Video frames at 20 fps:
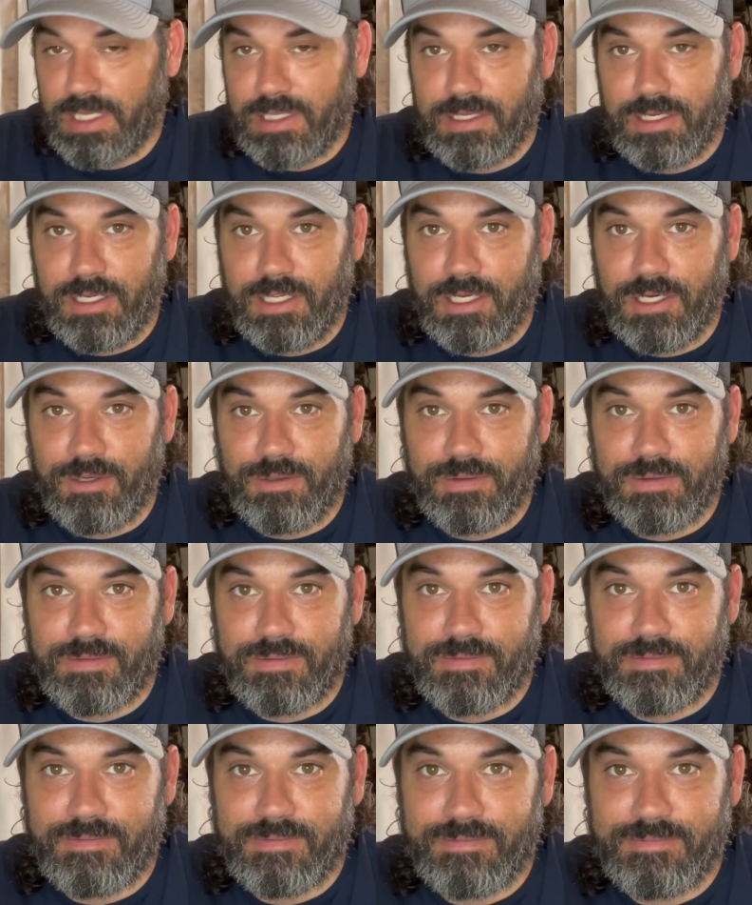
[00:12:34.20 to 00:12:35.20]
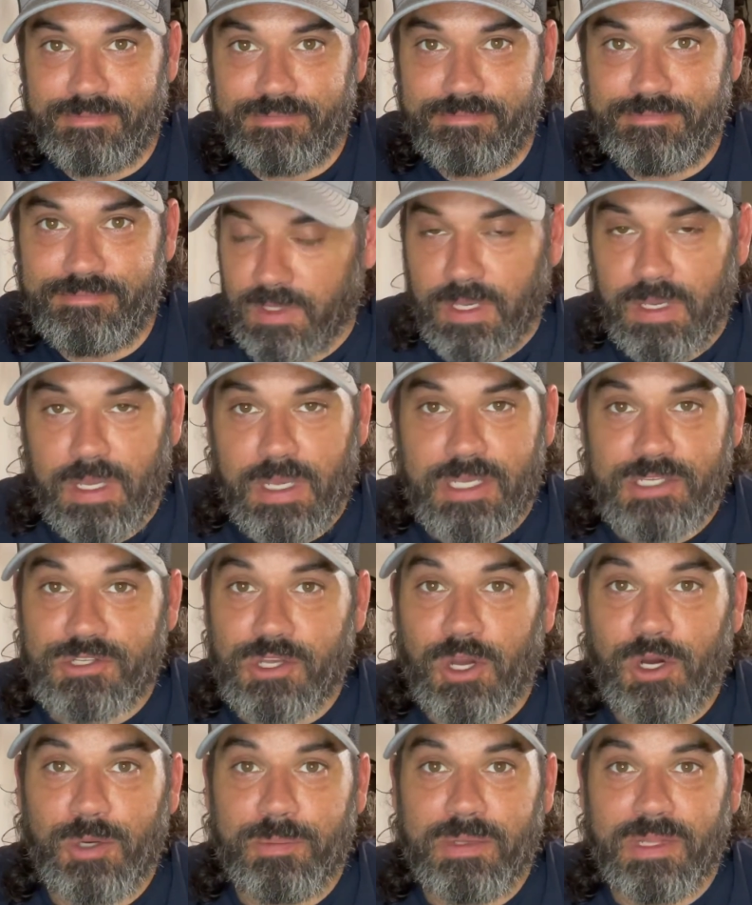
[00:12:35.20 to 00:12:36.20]
there you go. So I
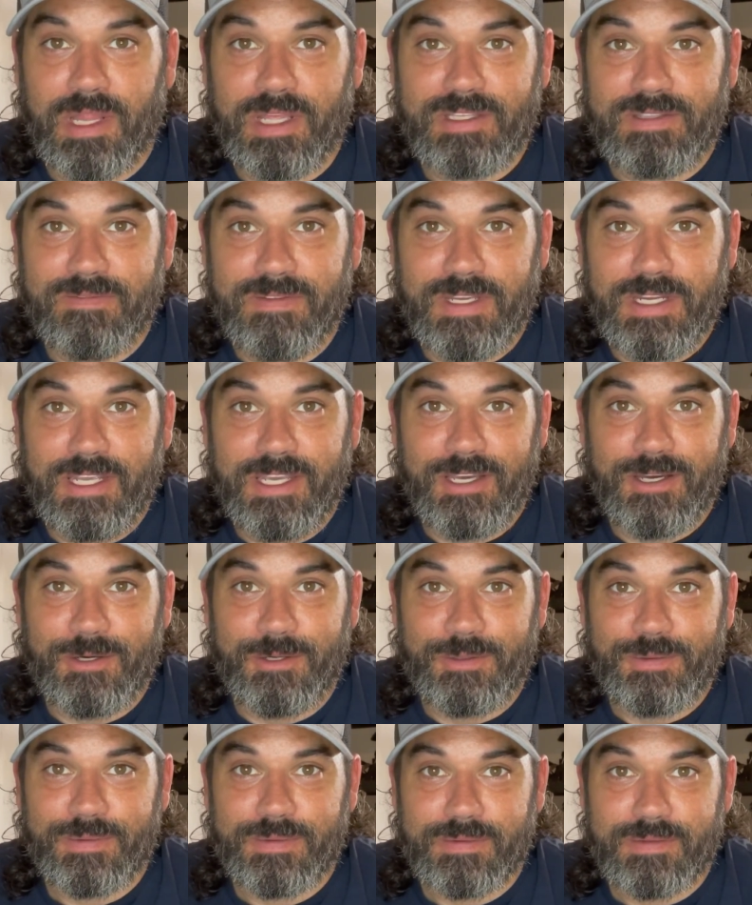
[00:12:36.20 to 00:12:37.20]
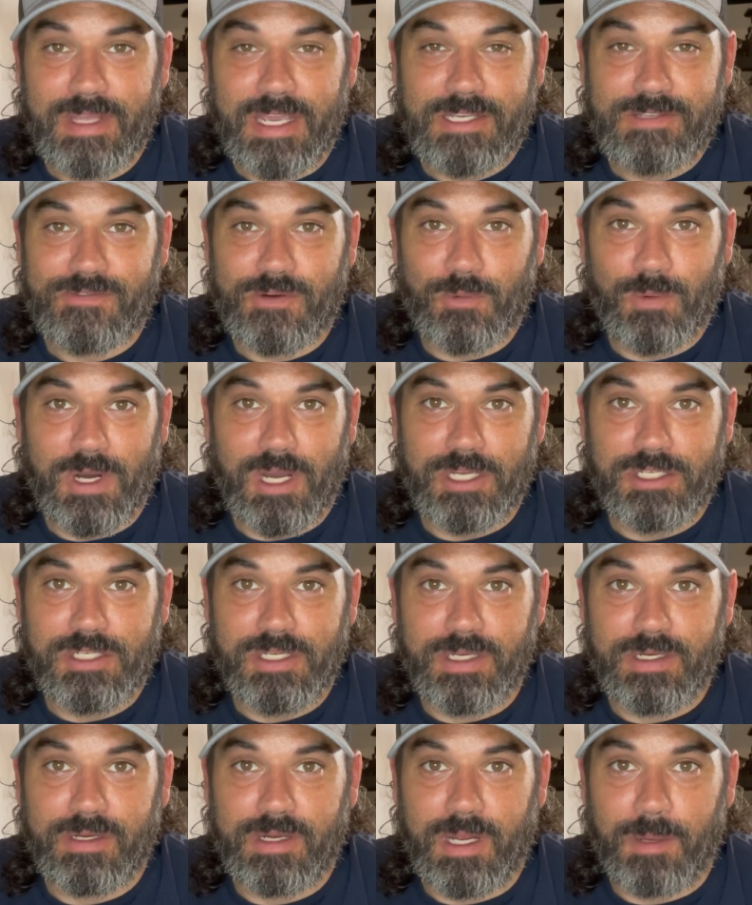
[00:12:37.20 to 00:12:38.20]
hope you liked the video. Thanks for
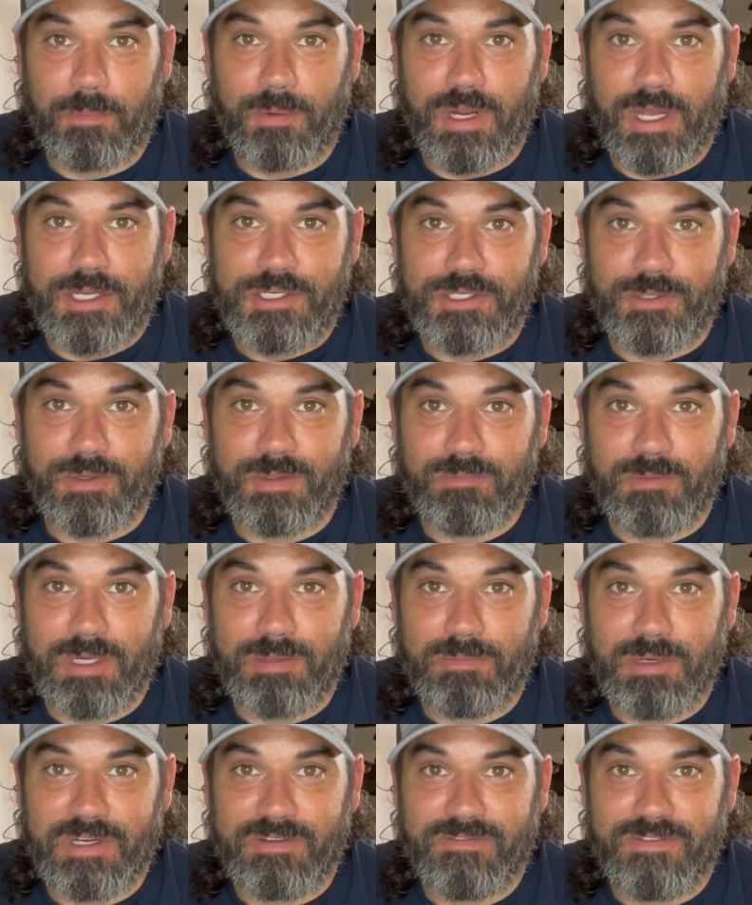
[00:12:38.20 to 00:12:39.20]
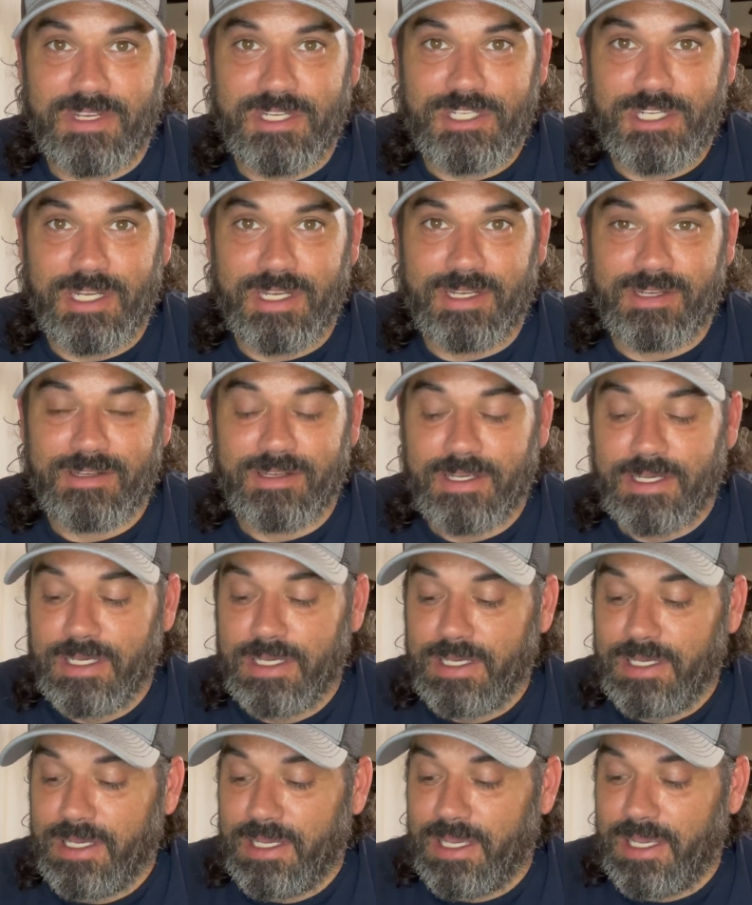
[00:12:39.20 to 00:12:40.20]
watching. I'm Roger with MudBug Fishing,
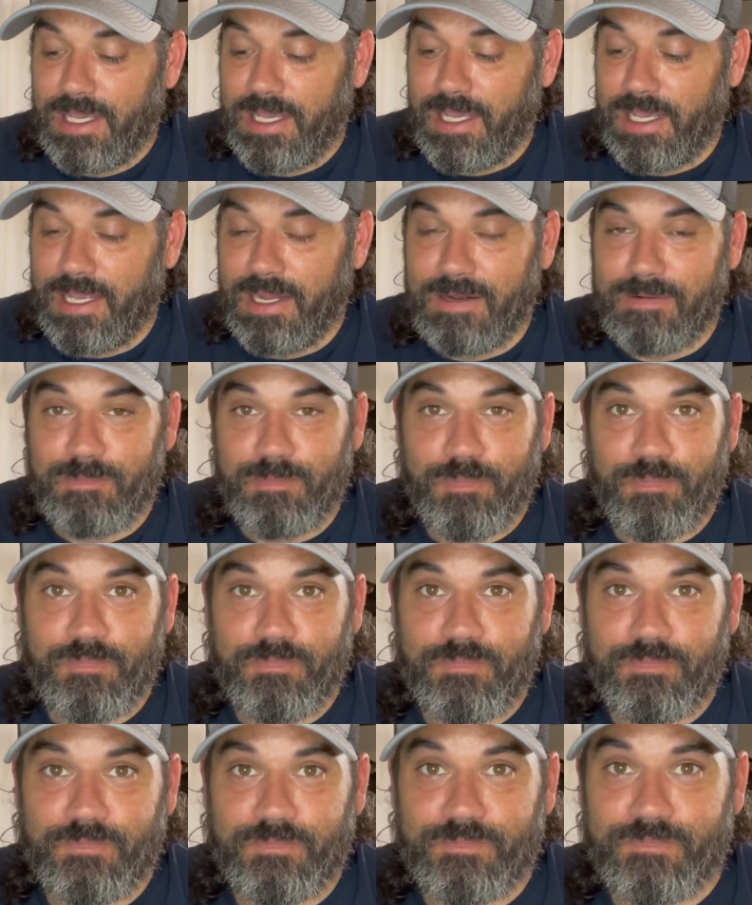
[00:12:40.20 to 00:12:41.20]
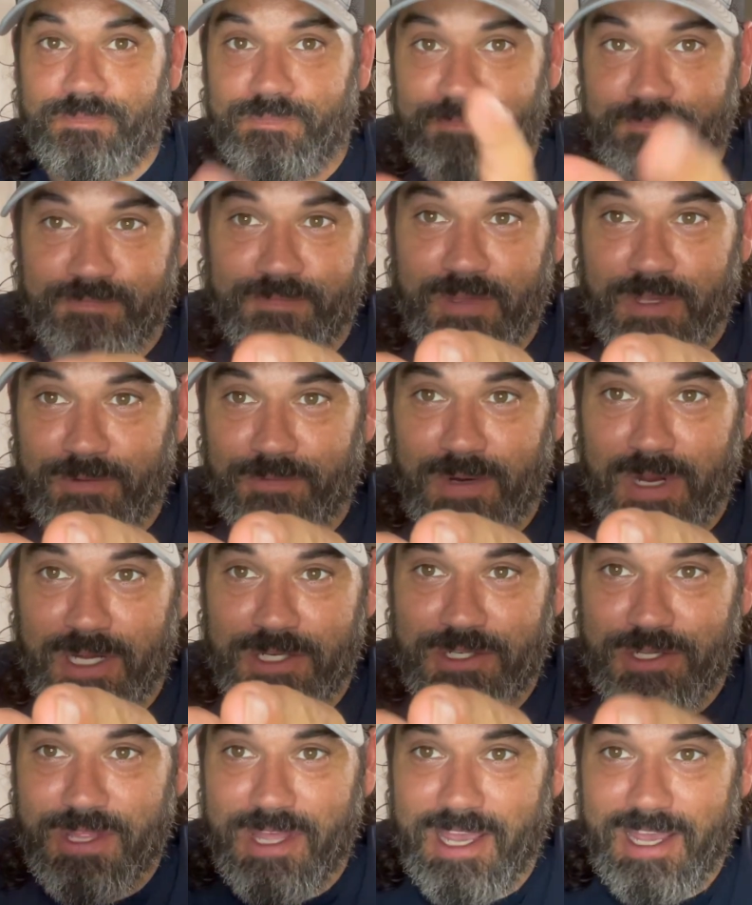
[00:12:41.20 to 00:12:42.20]
and
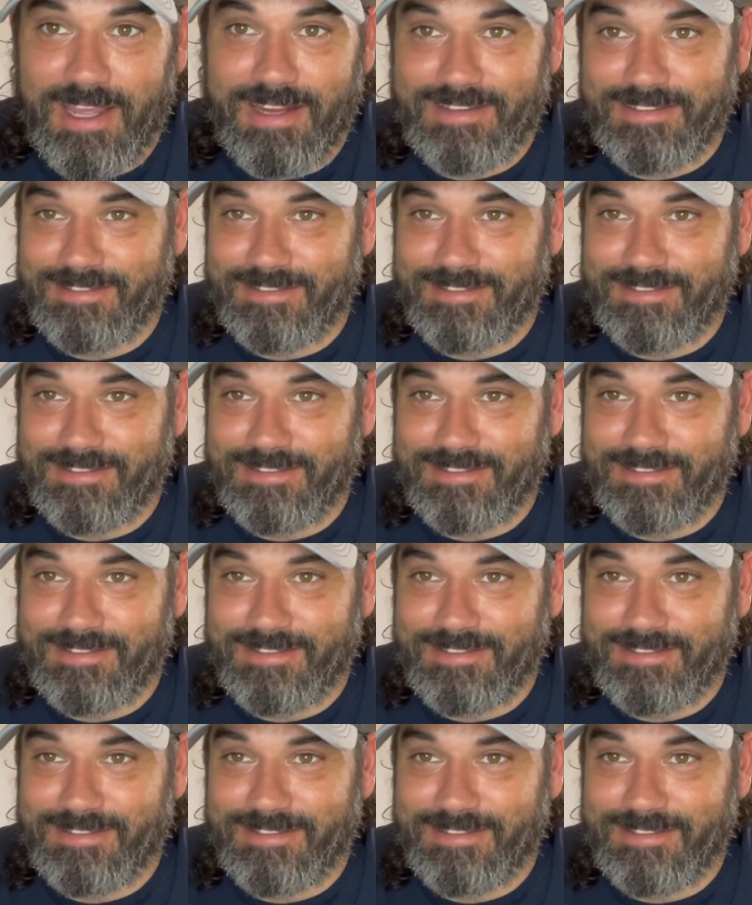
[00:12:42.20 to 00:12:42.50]
Roger that.